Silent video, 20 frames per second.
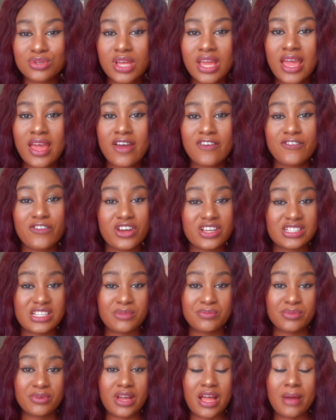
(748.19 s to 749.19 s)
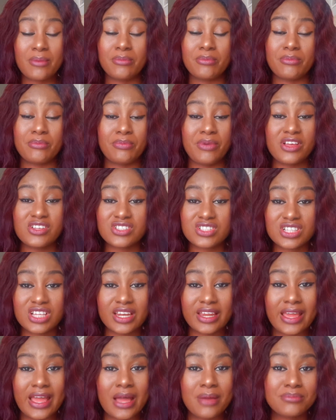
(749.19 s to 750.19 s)
For example,
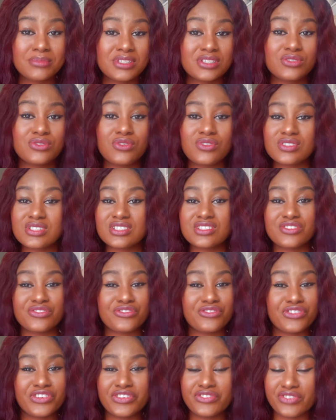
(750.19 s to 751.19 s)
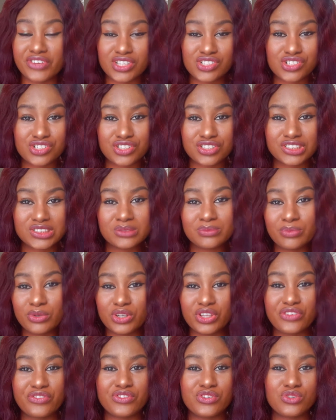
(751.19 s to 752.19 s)
personally, I'm still using the free version,
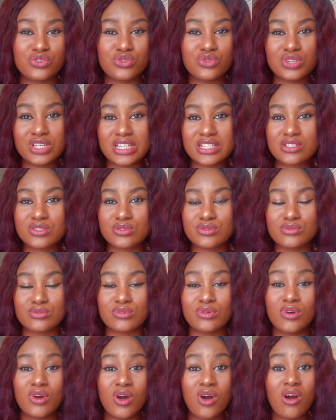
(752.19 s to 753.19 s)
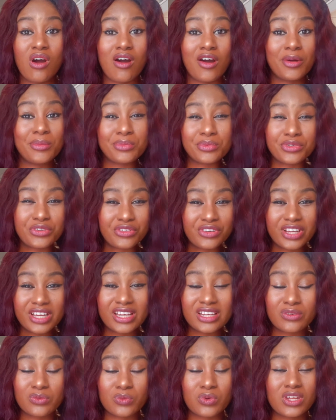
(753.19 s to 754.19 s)
but if you do need to
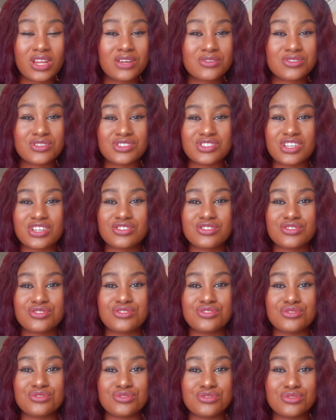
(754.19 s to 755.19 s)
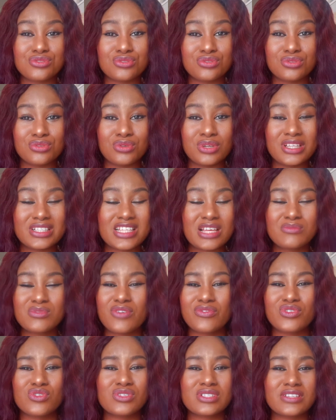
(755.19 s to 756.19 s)
upgrade, what I'll suggest you do in terms
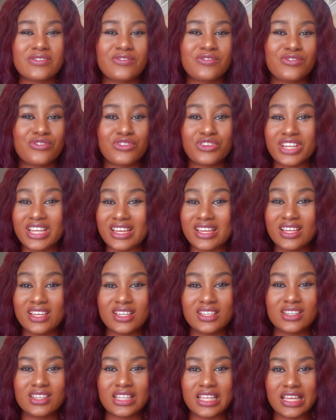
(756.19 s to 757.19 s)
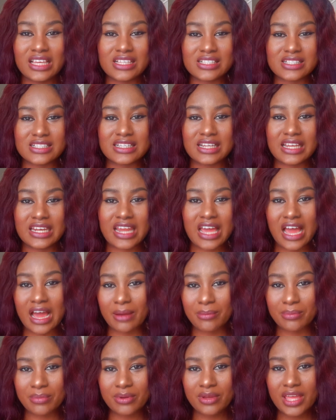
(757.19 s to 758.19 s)
of using free things in an
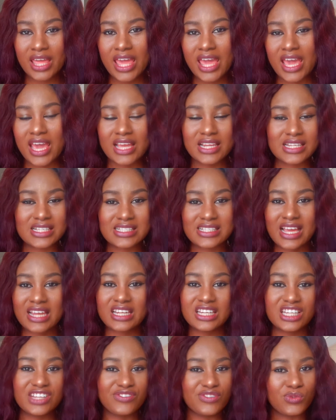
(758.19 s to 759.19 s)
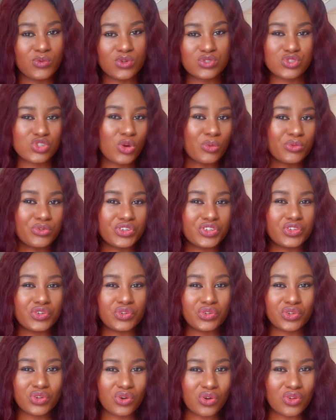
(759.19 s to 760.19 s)
app and deciding if you want to upgrade or
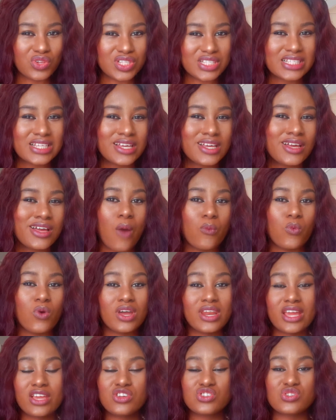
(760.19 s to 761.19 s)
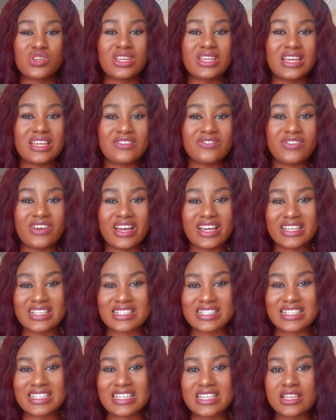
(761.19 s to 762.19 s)
not, what I usually
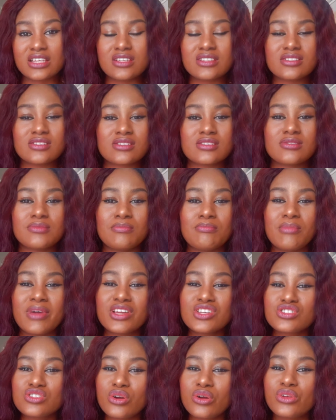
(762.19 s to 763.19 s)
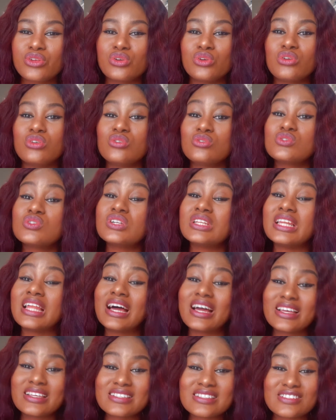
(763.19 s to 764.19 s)
advise is make sure you
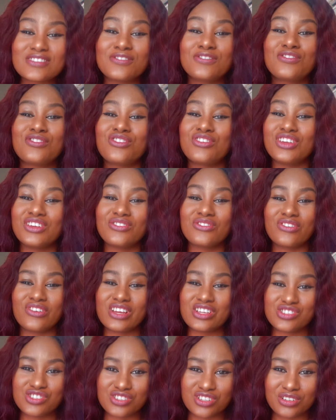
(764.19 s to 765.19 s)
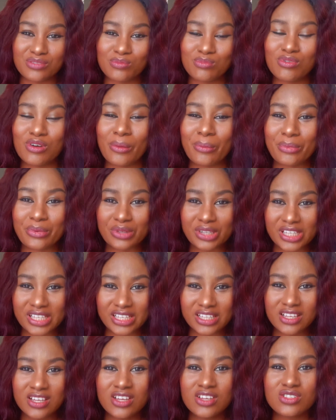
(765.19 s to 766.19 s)
utilize the free version
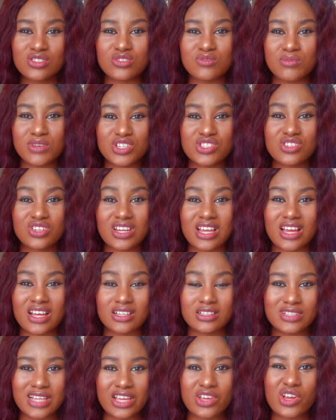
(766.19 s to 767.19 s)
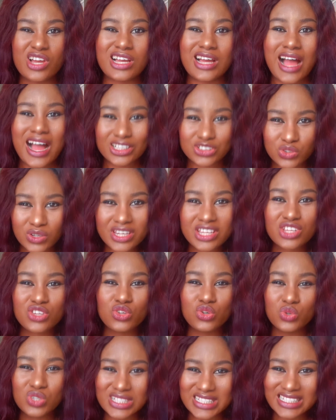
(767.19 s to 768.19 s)
properly to make sure that you're actually
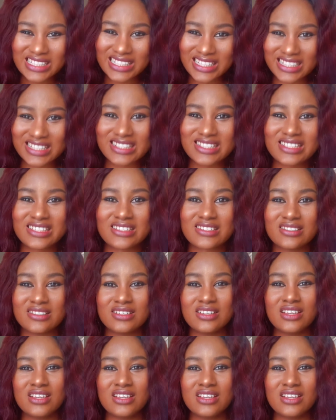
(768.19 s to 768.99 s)
using it.